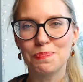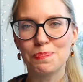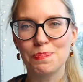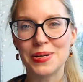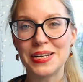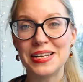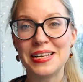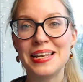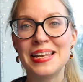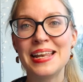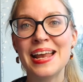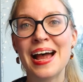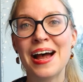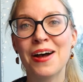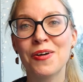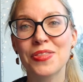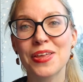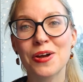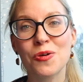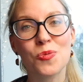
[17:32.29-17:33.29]
But
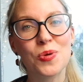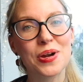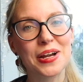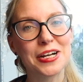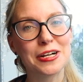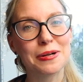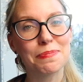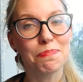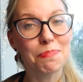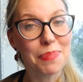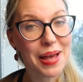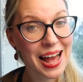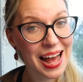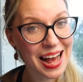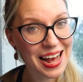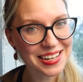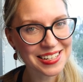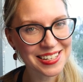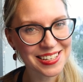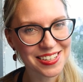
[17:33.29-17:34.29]
now that we're
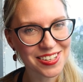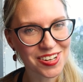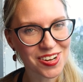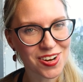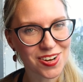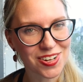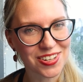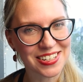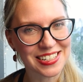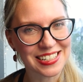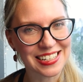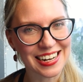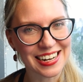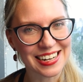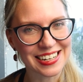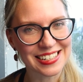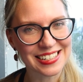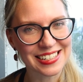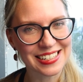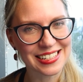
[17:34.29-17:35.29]
past the
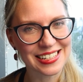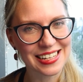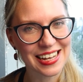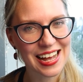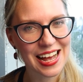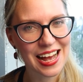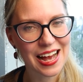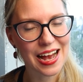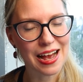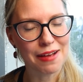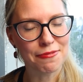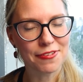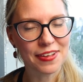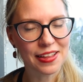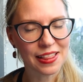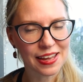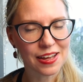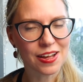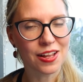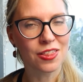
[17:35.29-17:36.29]
holidays, I'm
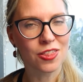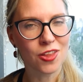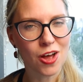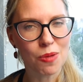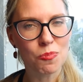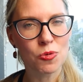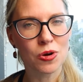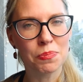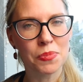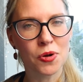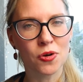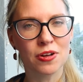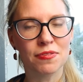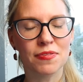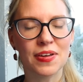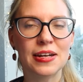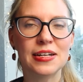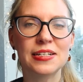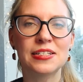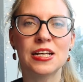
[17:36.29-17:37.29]
feeling a lot more
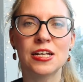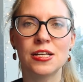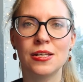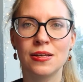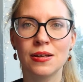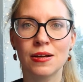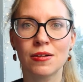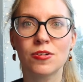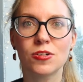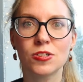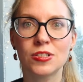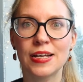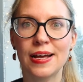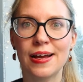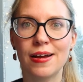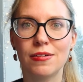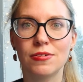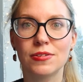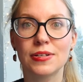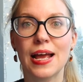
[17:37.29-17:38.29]
motivated to knuckle
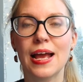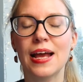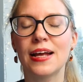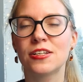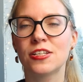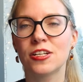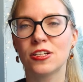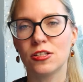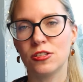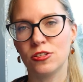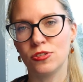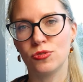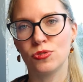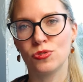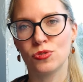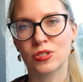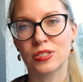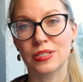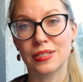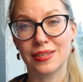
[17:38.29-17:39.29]
down and to
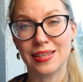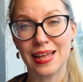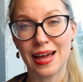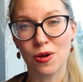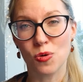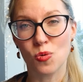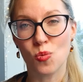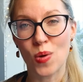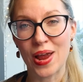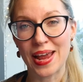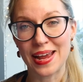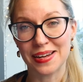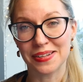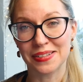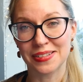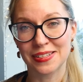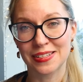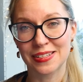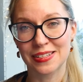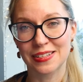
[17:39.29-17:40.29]
lose that weight.